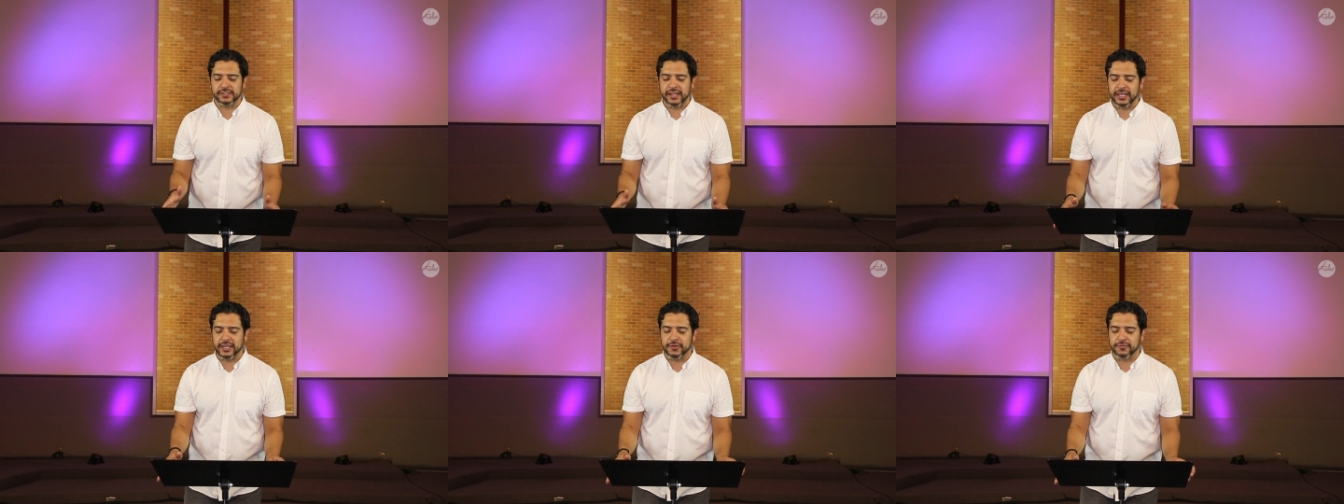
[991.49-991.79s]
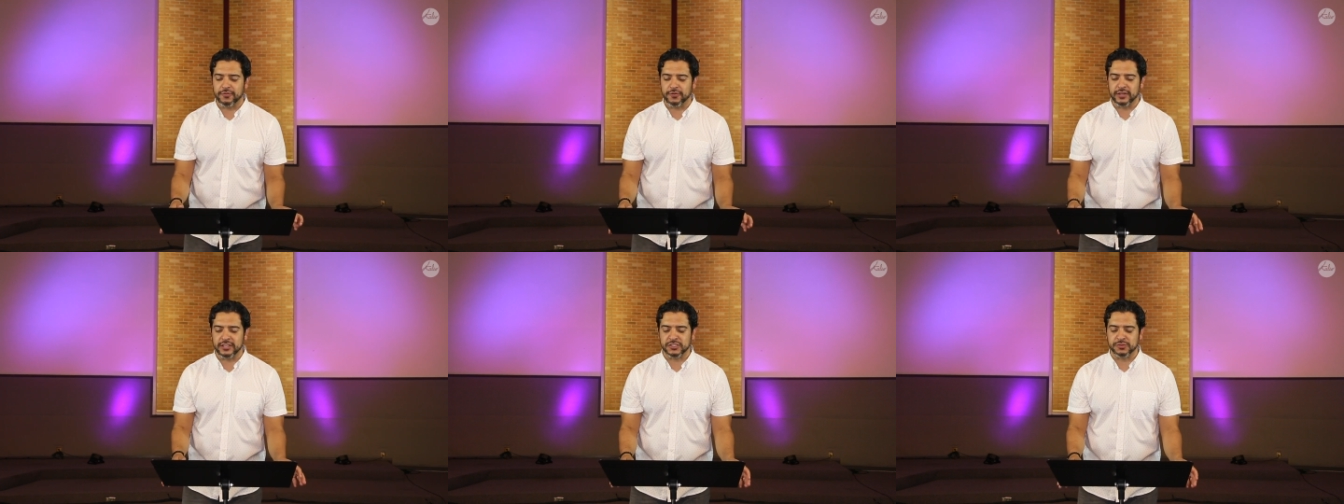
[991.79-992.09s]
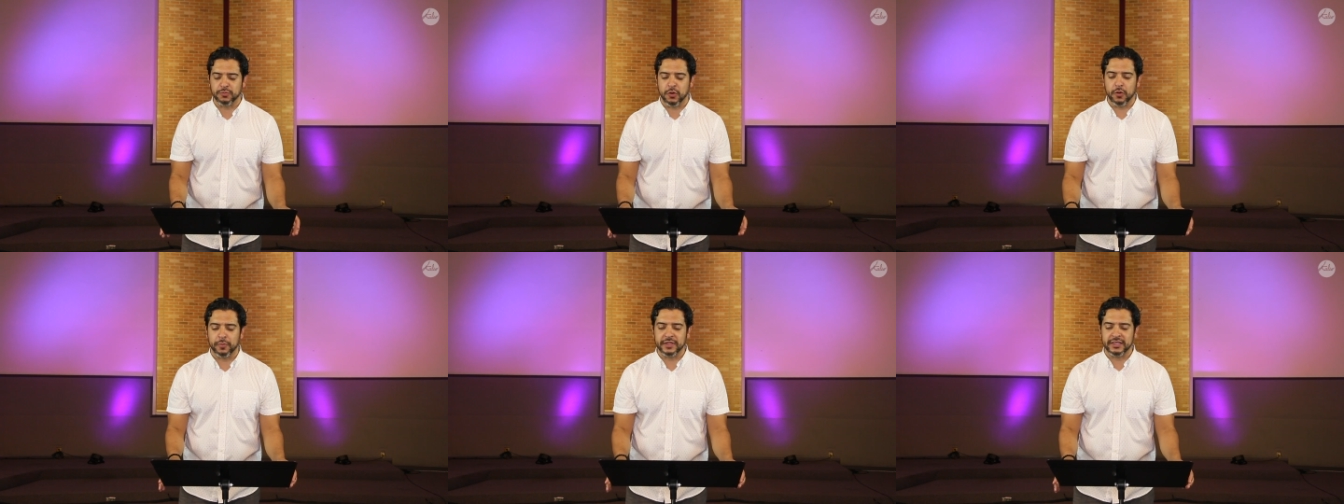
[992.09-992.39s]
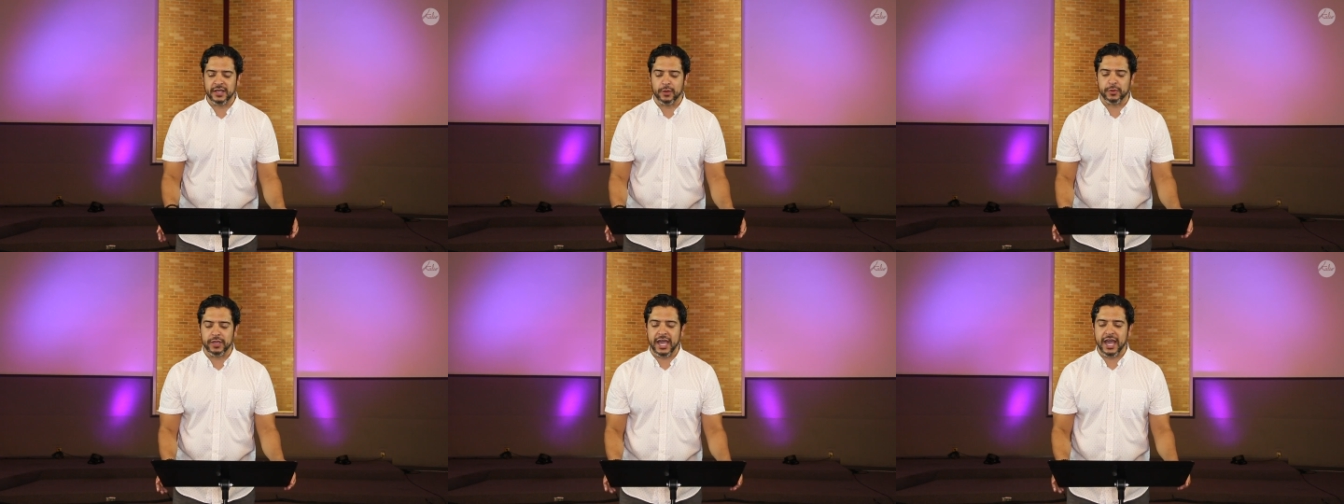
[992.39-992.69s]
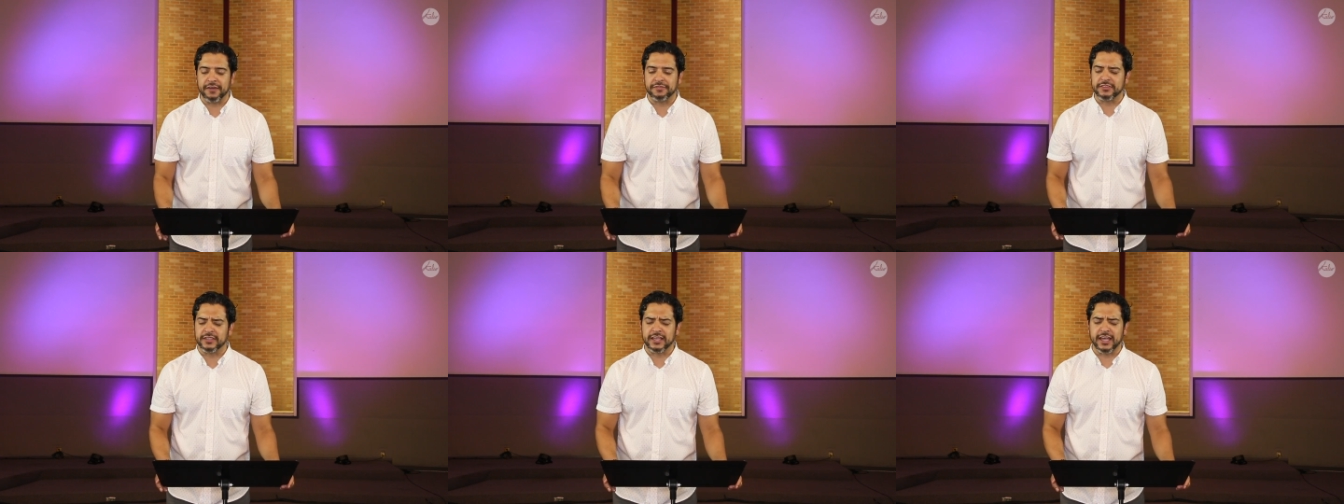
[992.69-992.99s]
Thank you for this moment that we
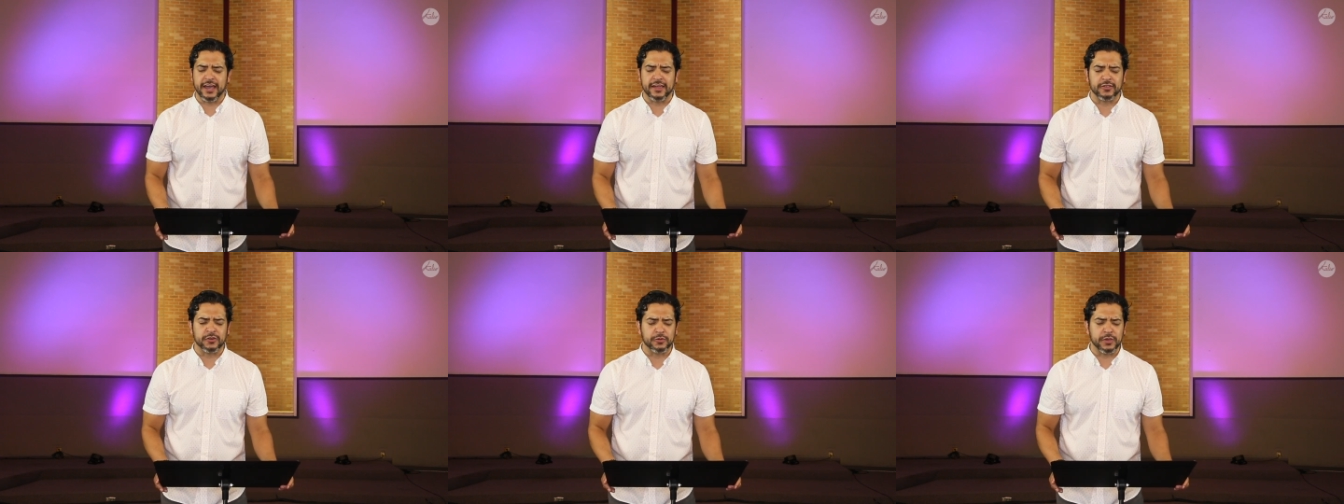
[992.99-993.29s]
have together.